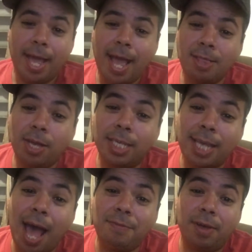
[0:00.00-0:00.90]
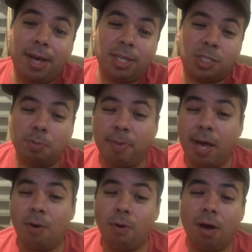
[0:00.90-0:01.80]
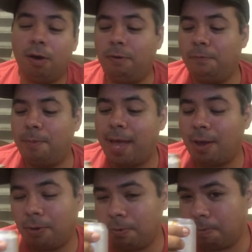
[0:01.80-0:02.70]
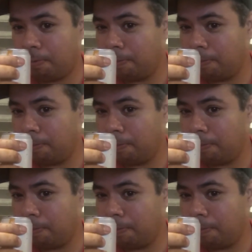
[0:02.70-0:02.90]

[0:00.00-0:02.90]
It does have the smell of mango,